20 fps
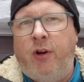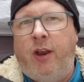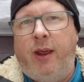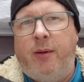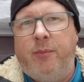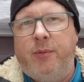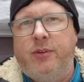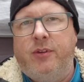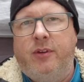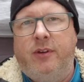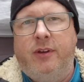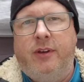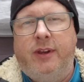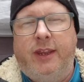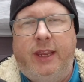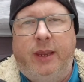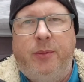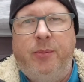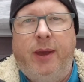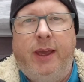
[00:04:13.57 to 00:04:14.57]
on Amazon and
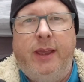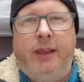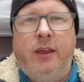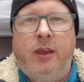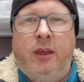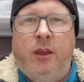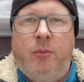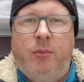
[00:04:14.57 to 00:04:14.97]
eBay,